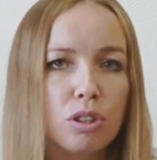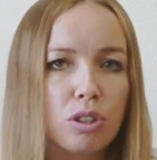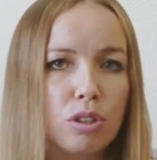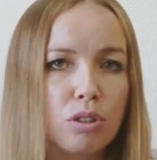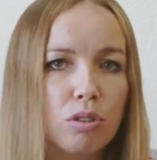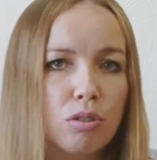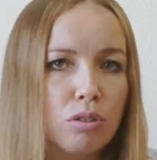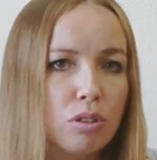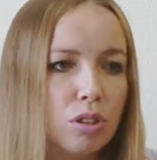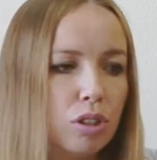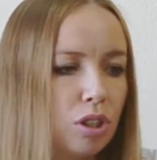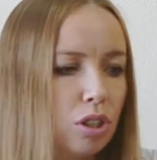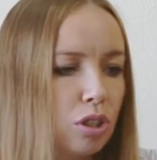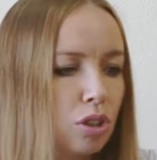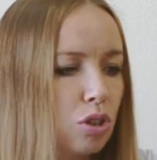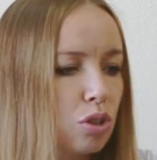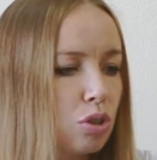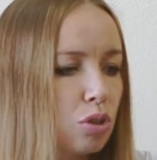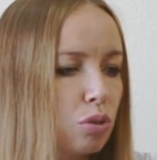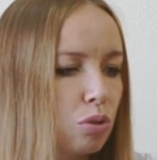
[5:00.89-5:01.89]
you
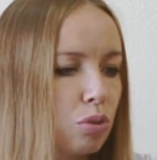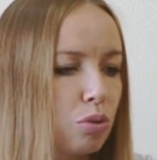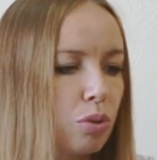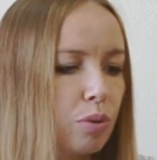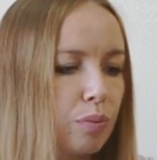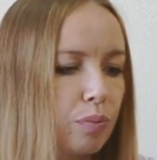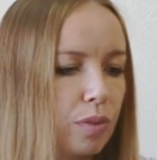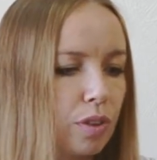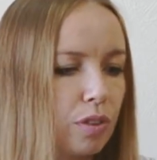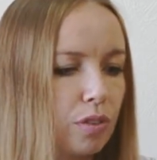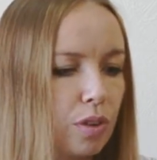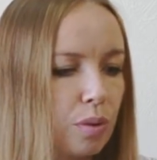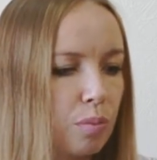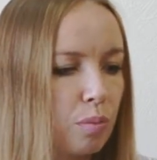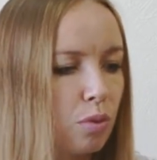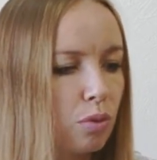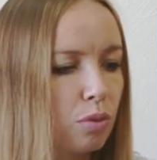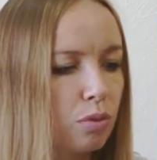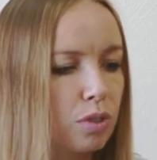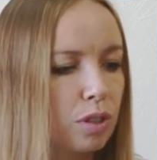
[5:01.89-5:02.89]
need to
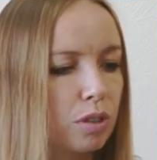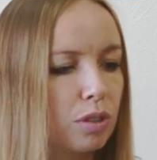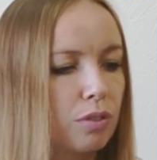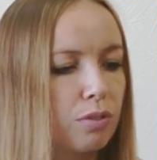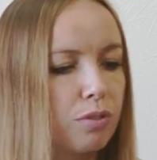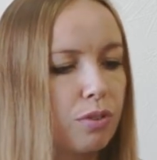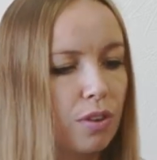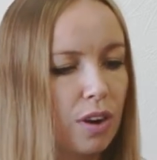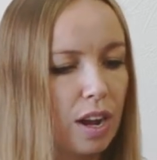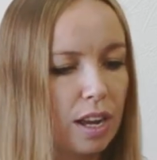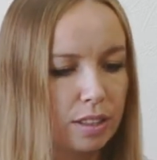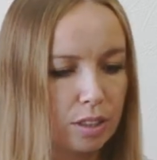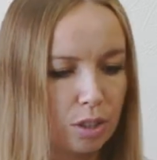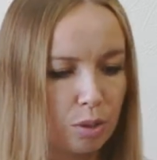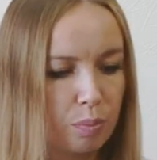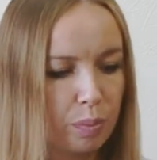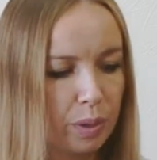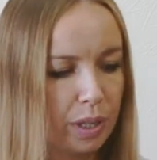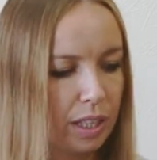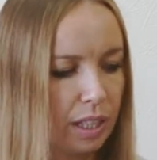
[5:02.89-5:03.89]
remove the
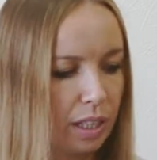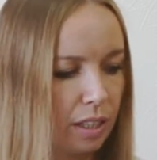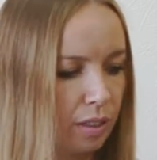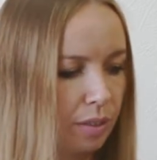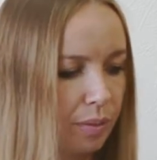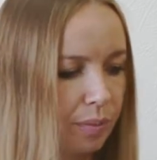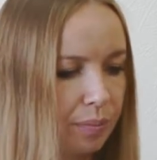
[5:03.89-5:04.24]
front panel.